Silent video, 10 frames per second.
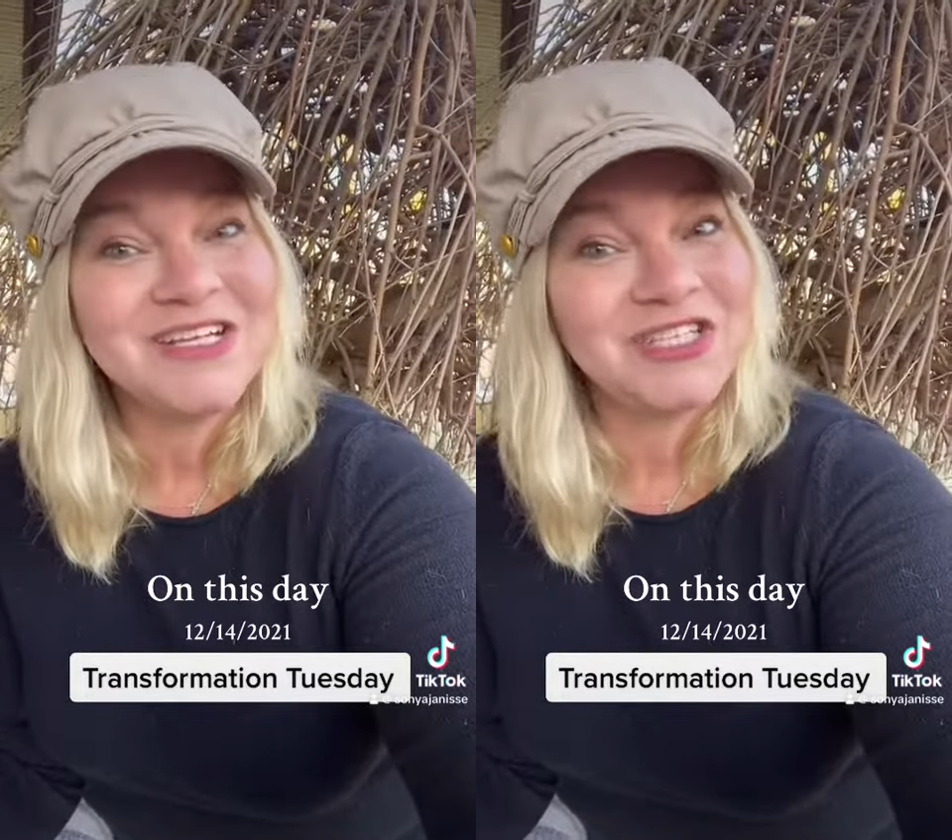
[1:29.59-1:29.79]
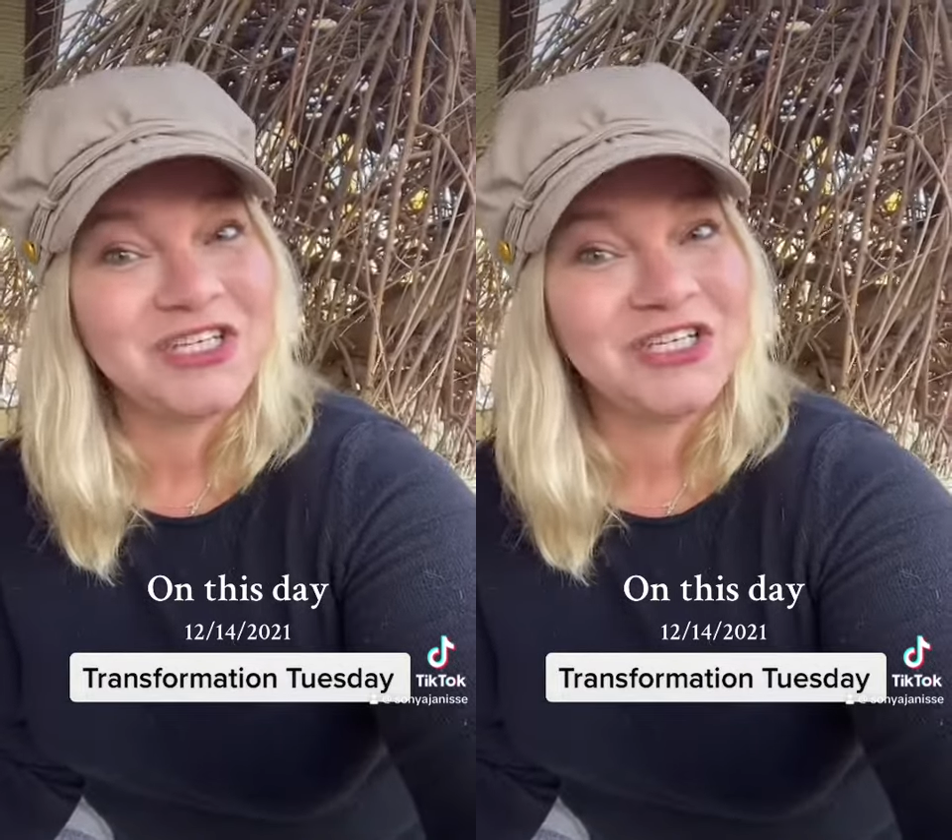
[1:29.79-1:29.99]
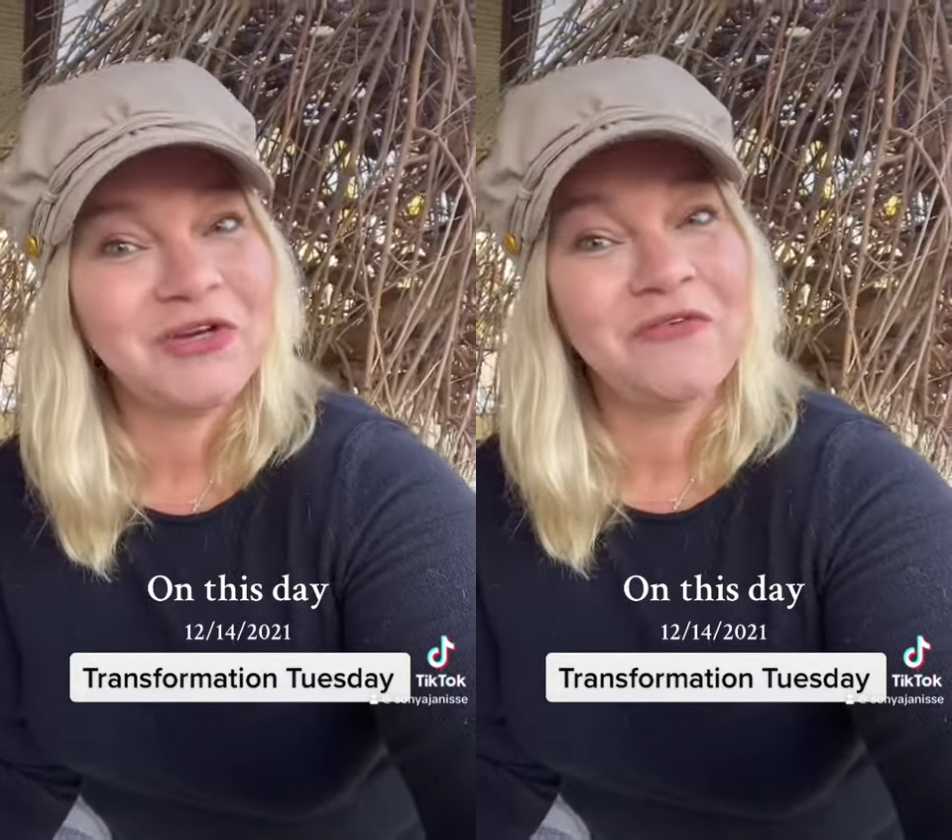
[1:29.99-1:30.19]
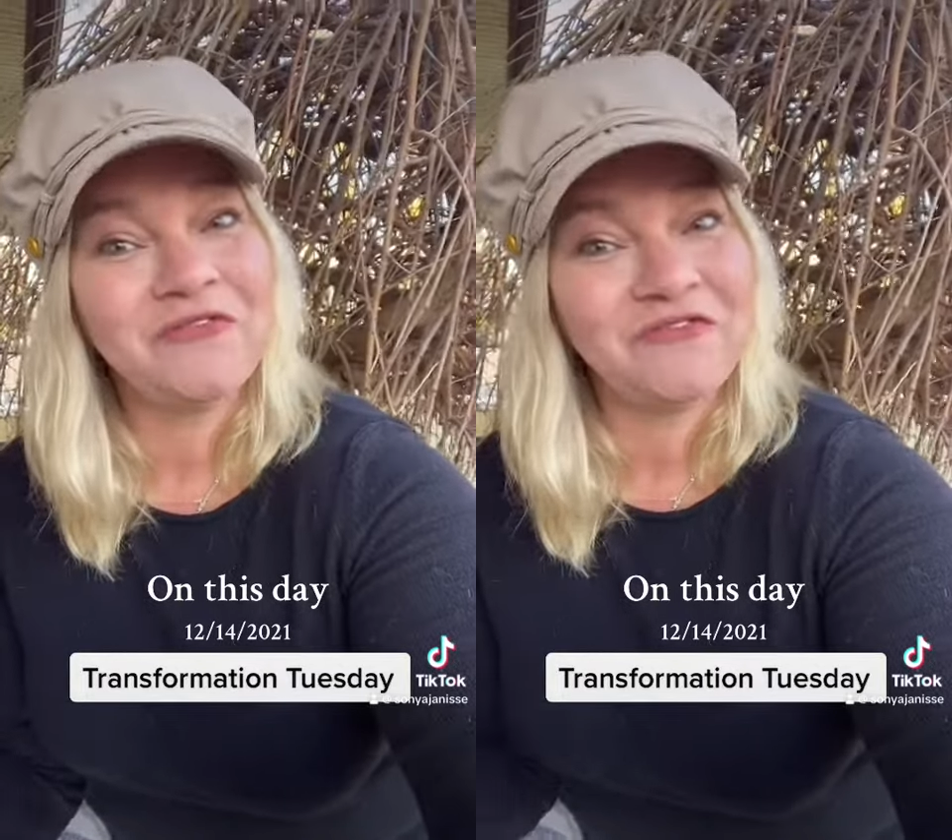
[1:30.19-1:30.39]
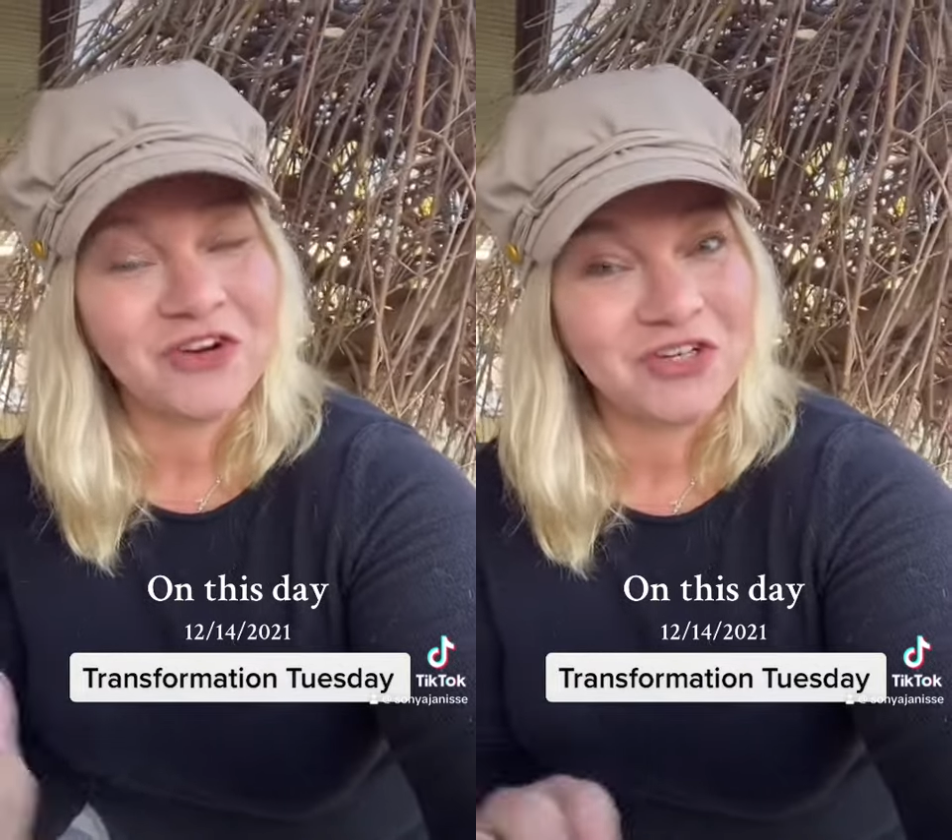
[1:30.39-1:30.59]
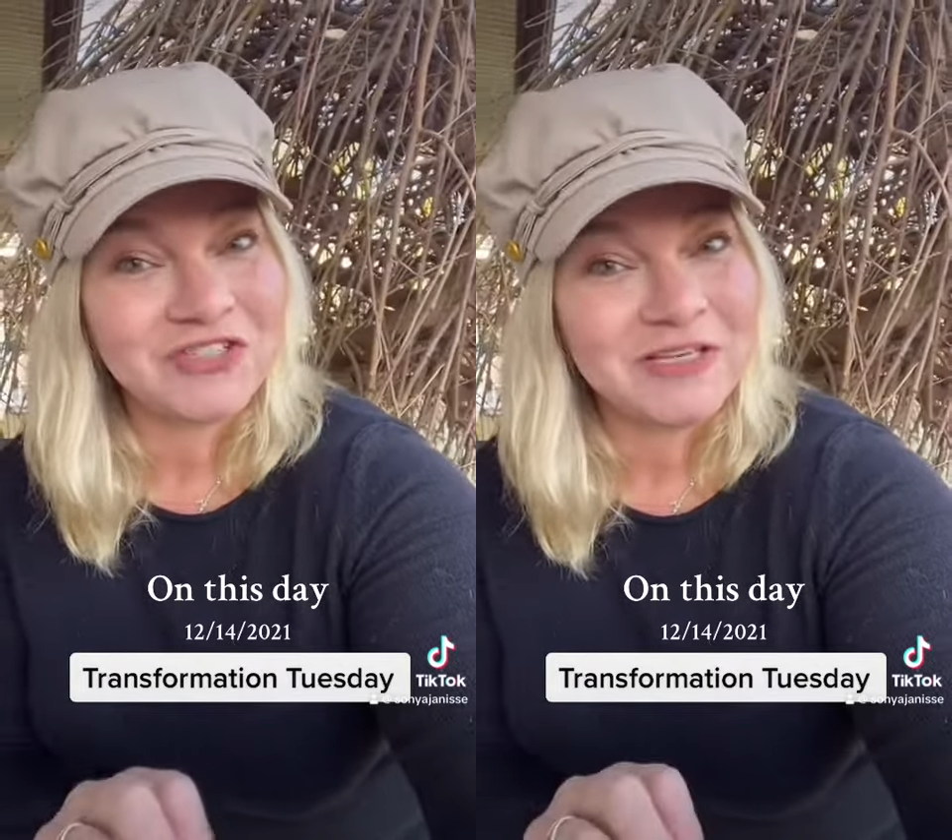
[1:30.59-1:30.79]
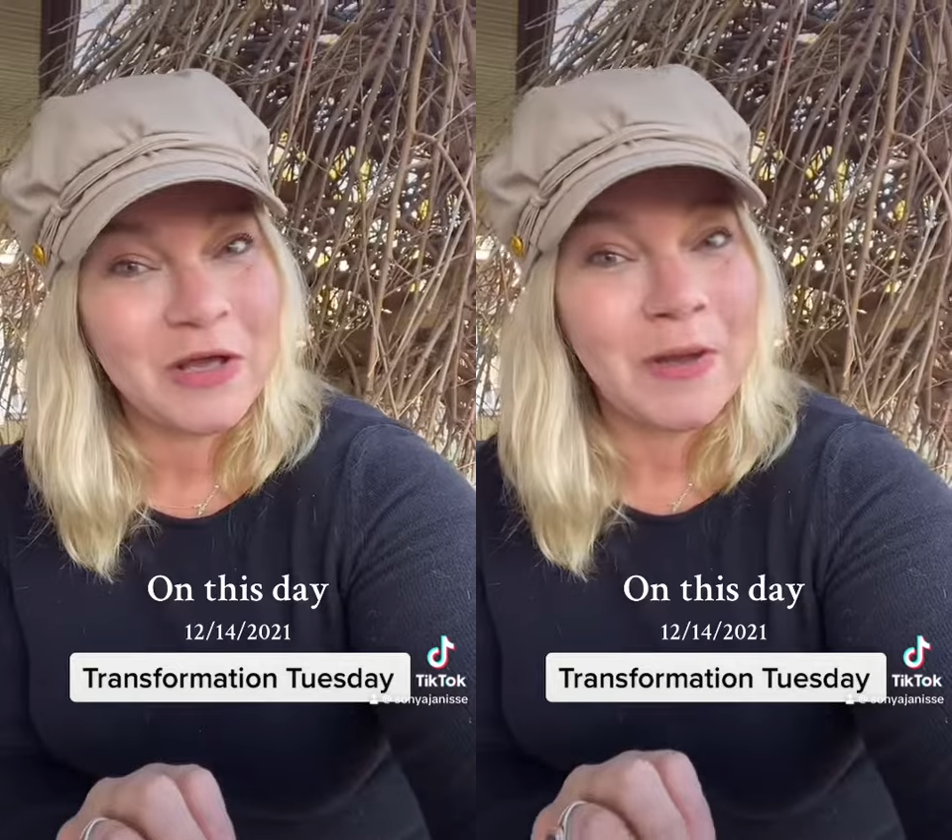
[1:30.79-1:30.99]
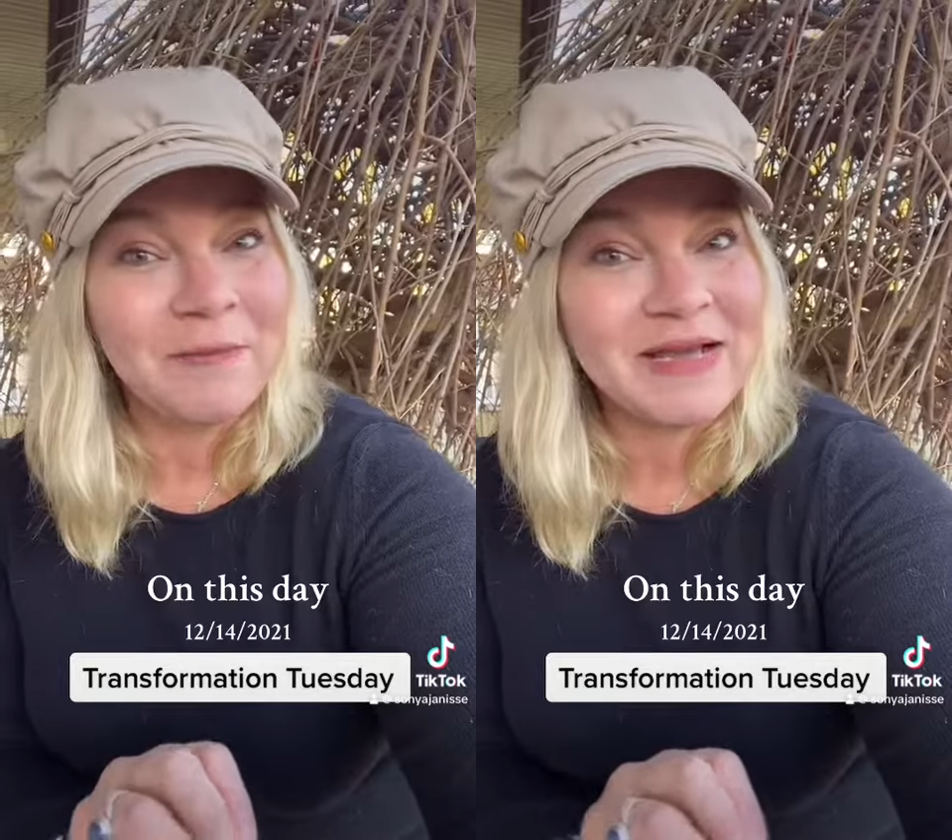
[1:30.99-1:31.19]
to do first
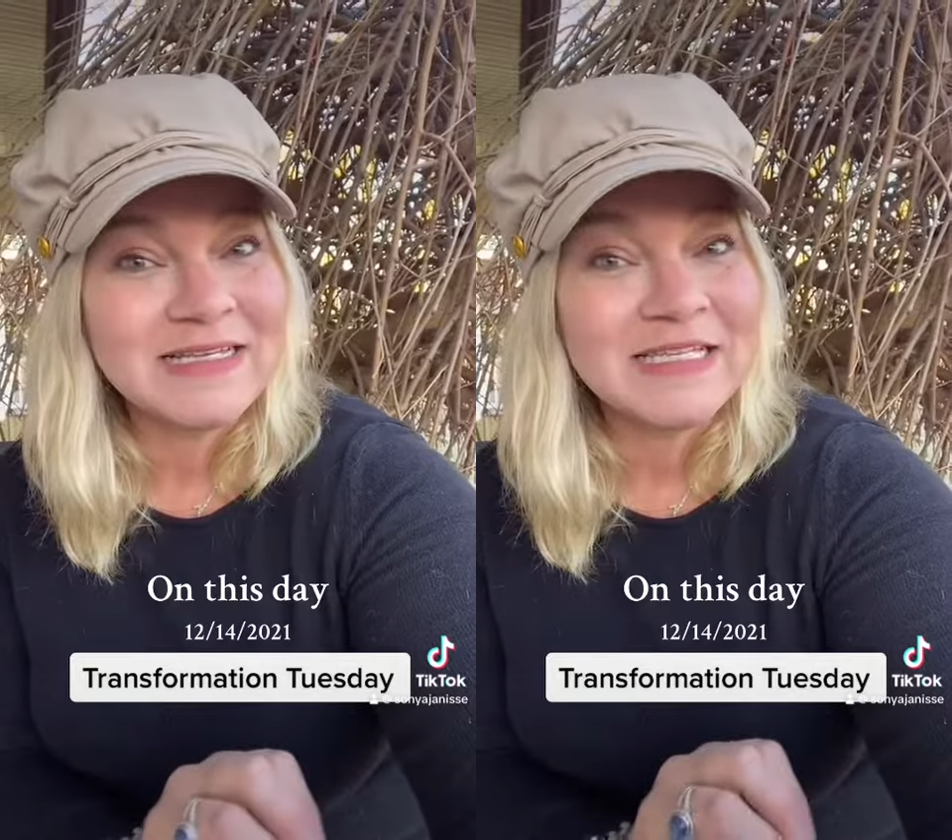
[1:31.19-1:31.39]
because